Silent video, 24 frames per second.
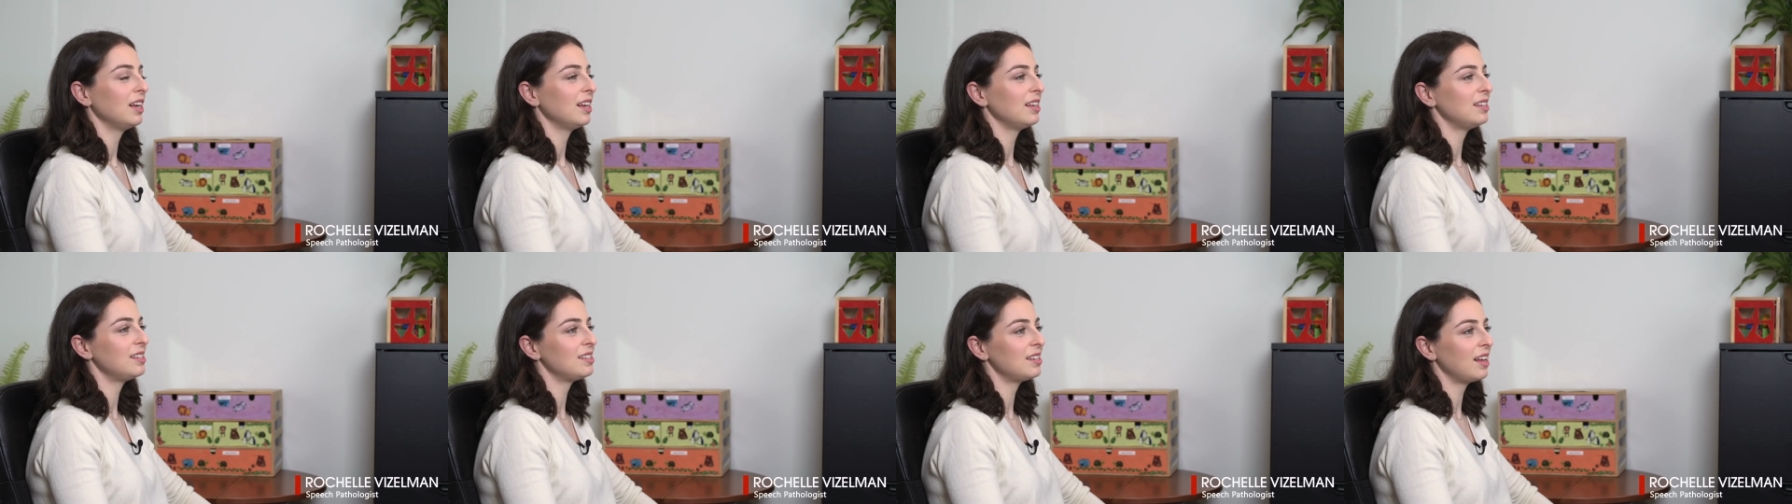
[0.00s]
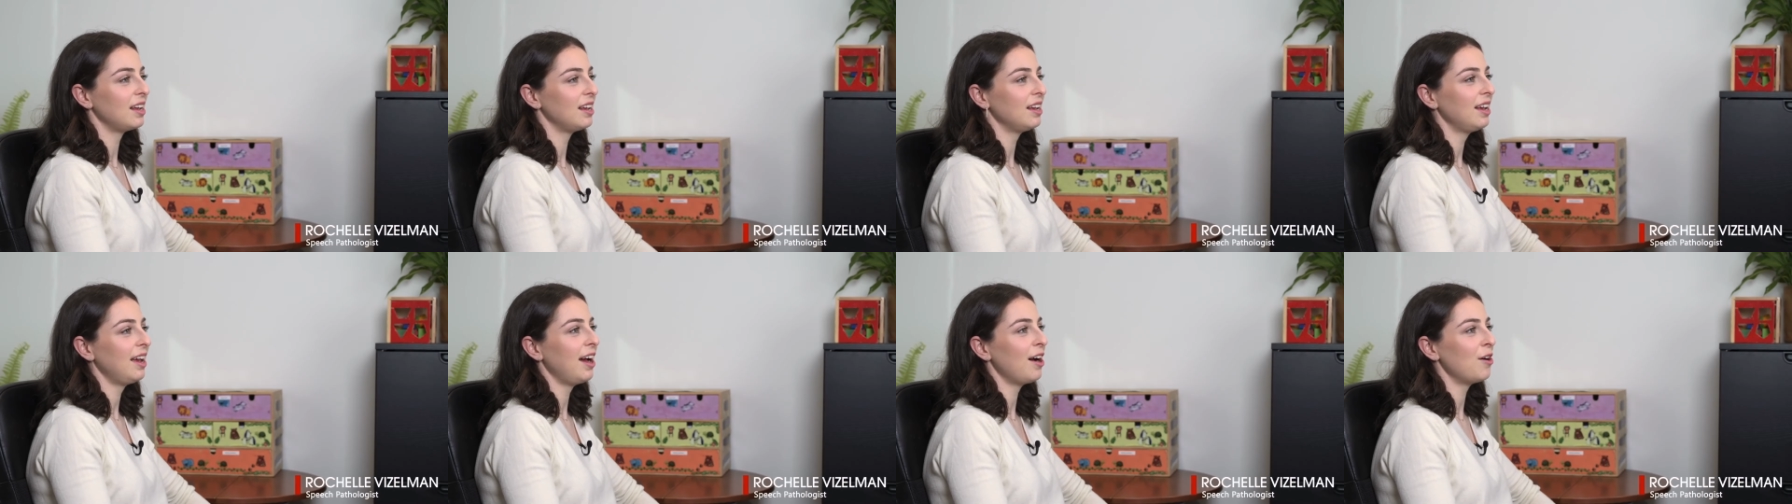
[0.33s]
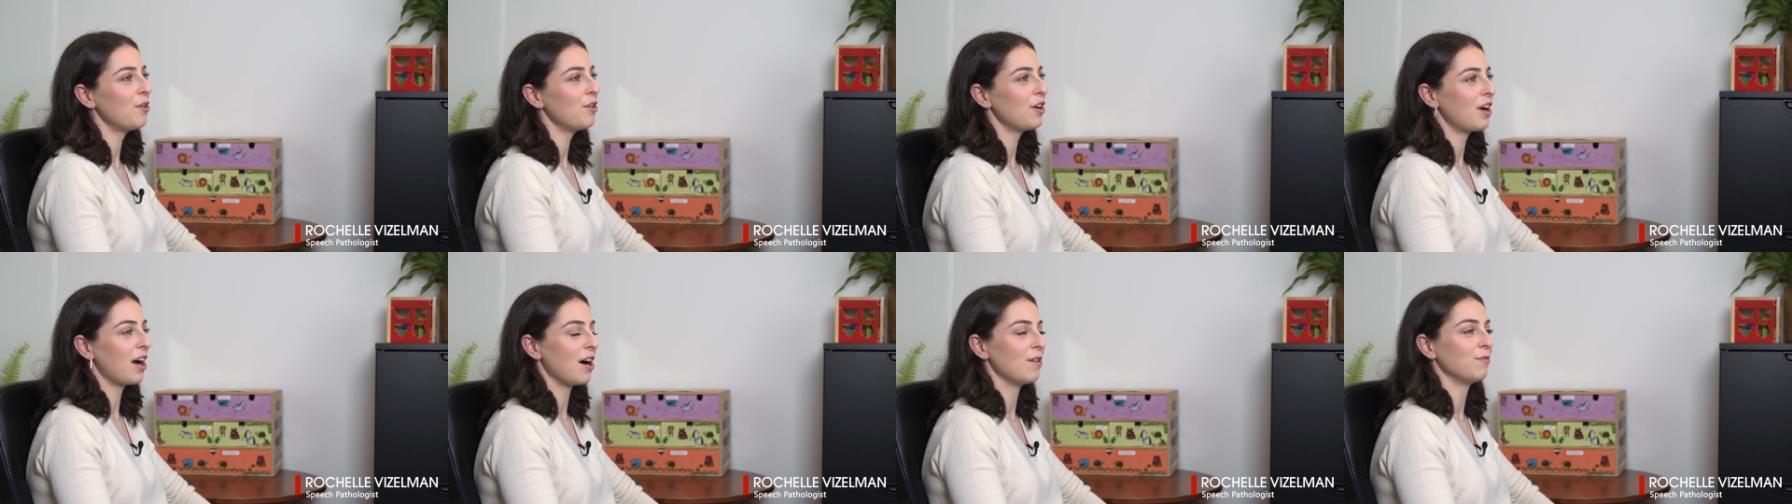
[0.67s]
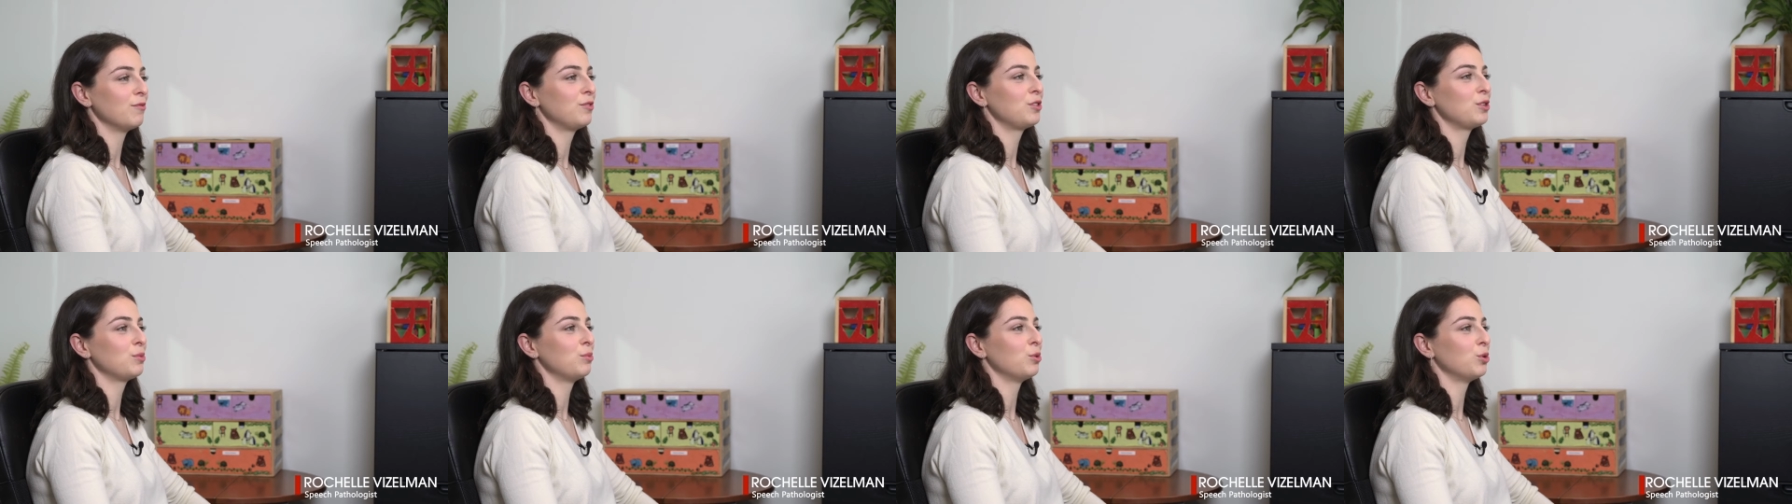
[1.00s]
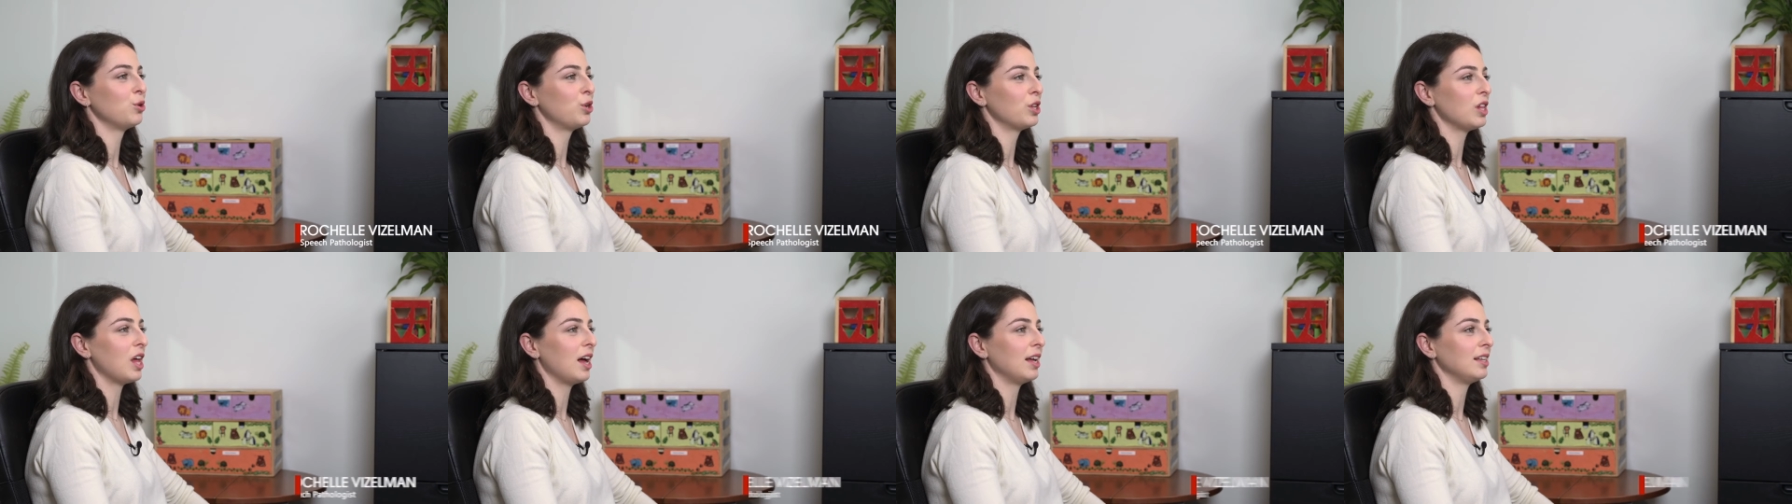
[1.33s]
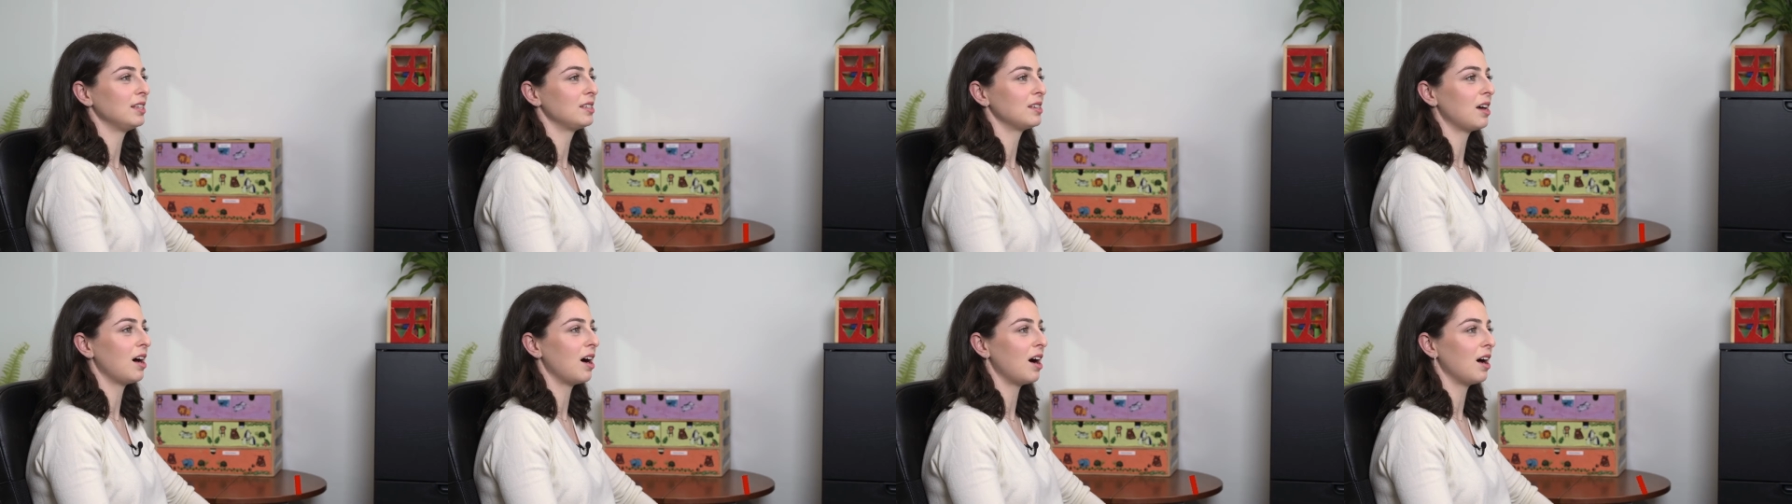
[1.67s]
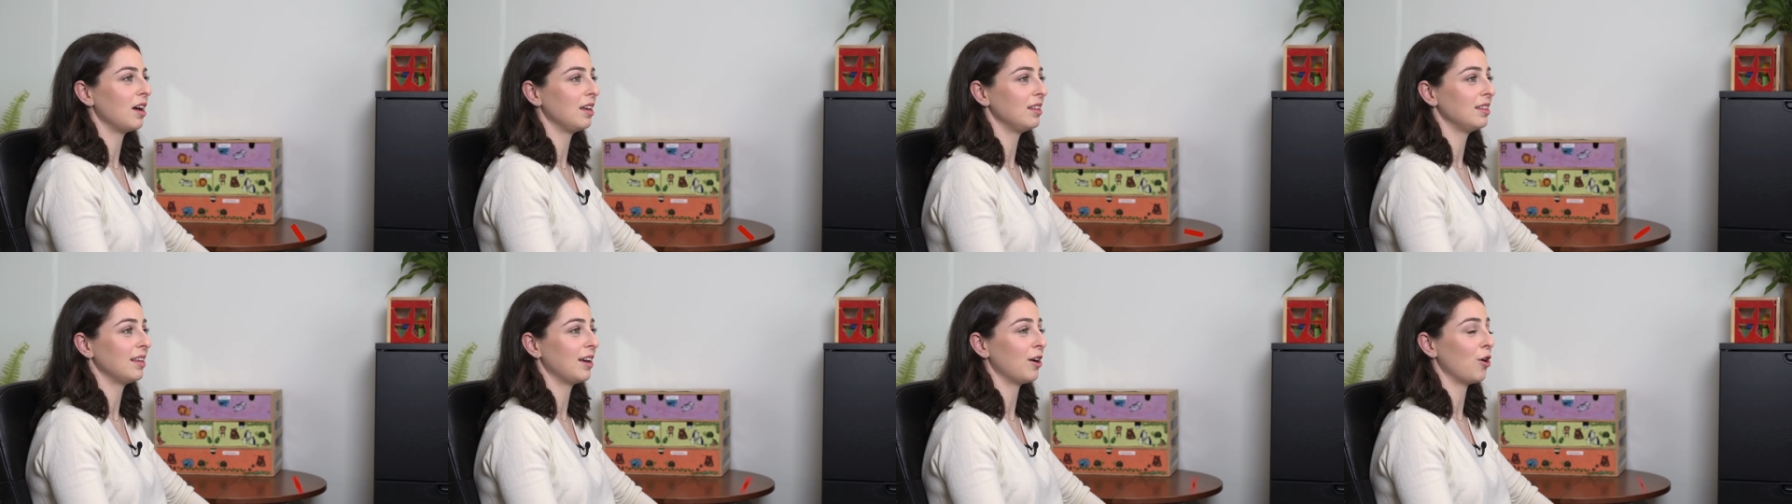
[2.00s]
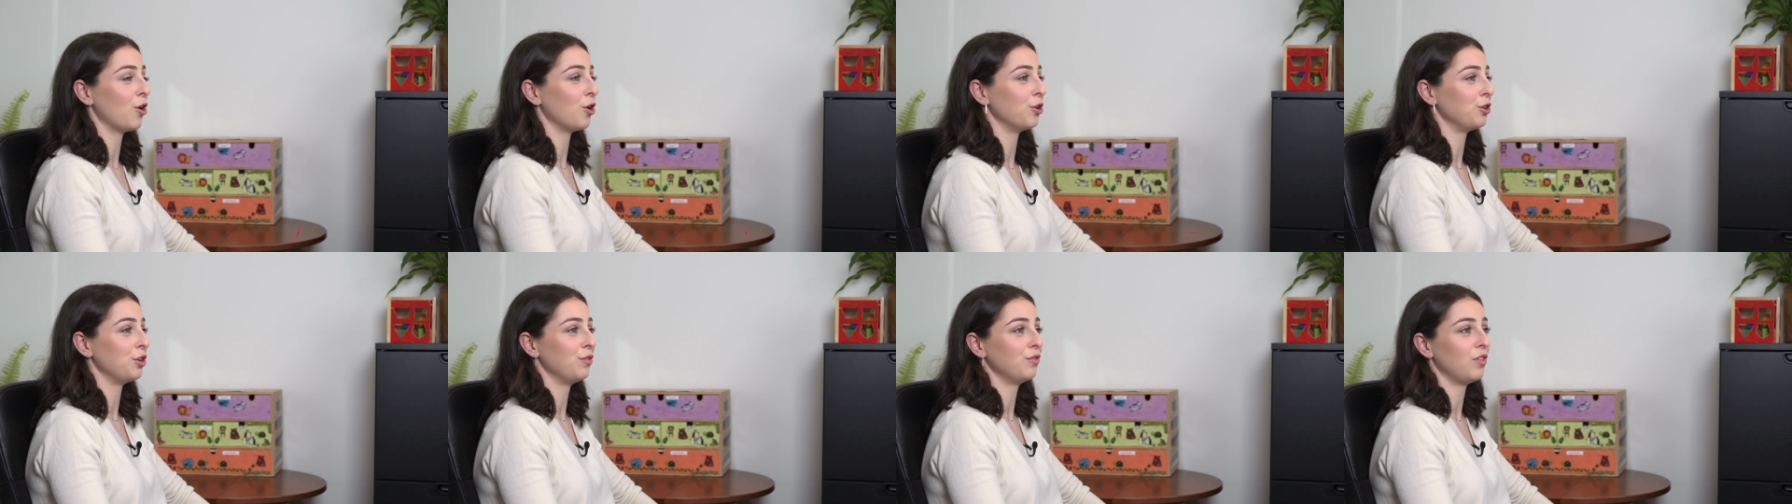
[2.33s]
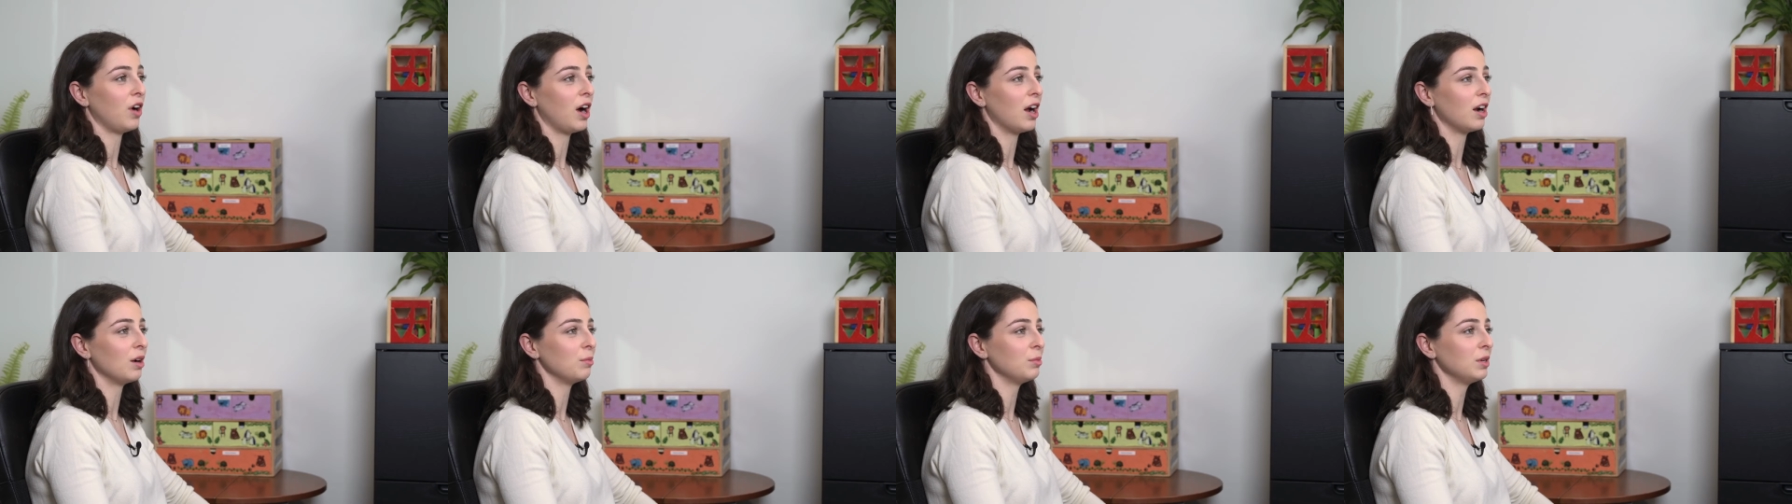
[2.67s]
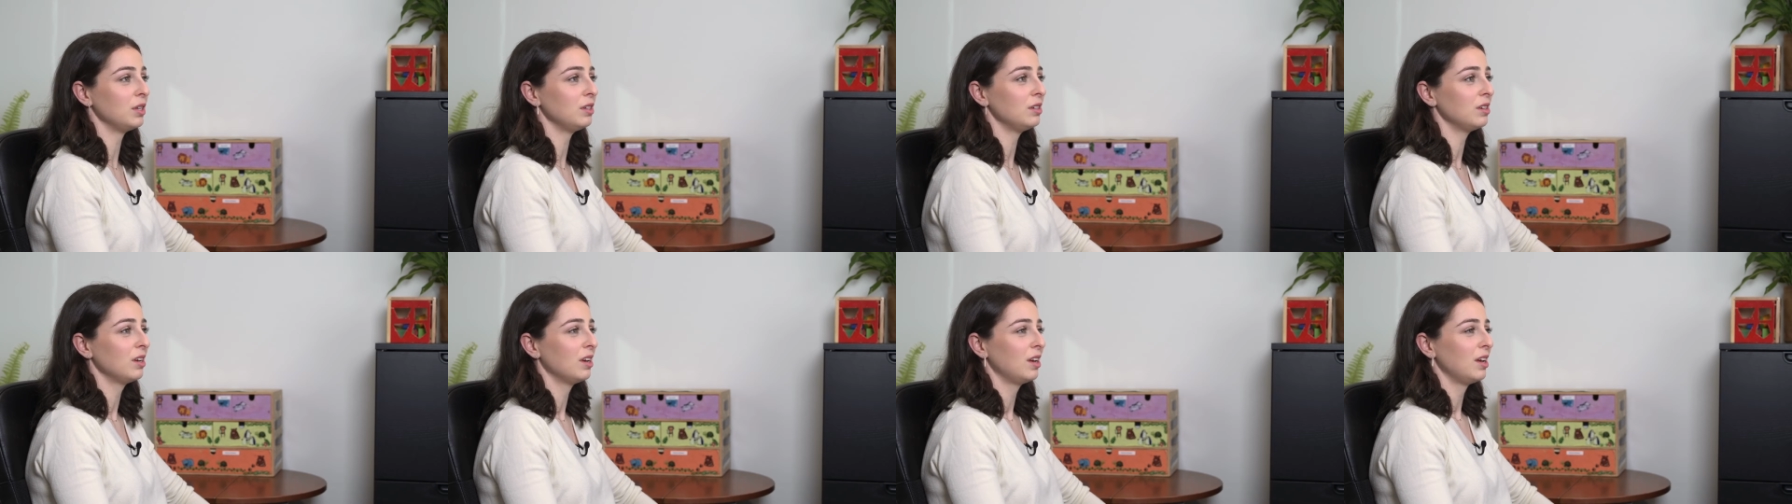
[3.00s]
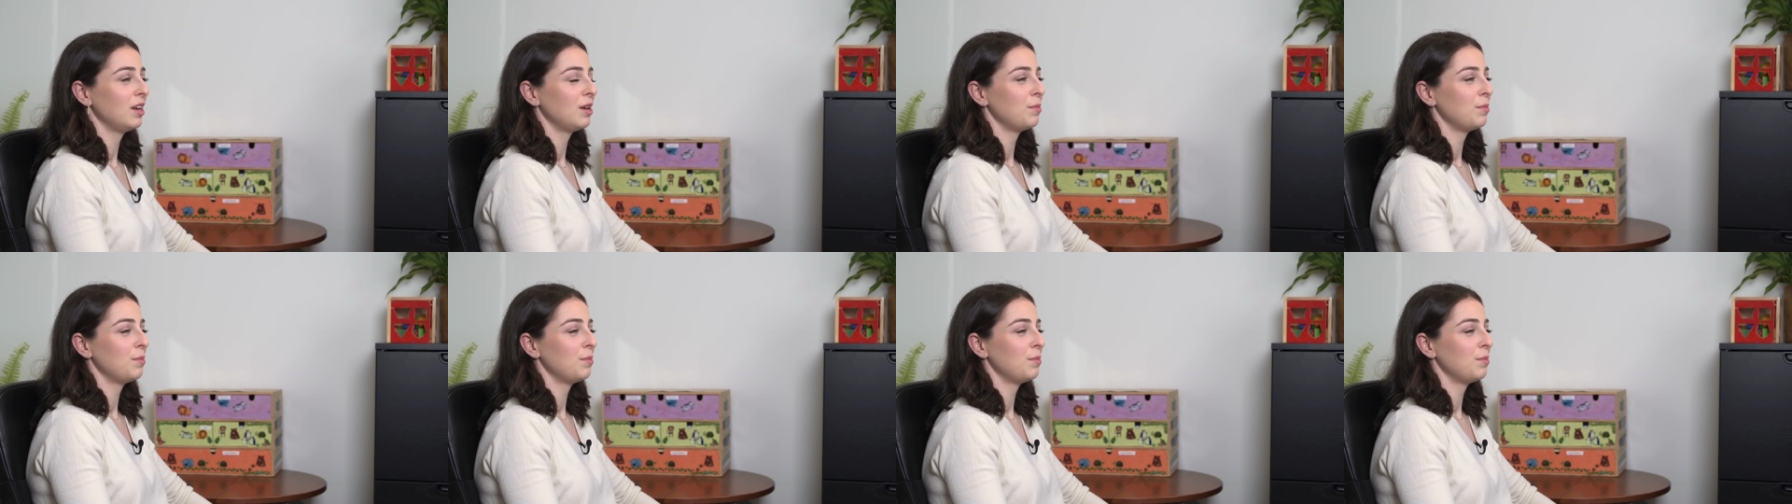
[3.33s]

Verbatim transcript: is seeing how comfortable clients are in their own environment,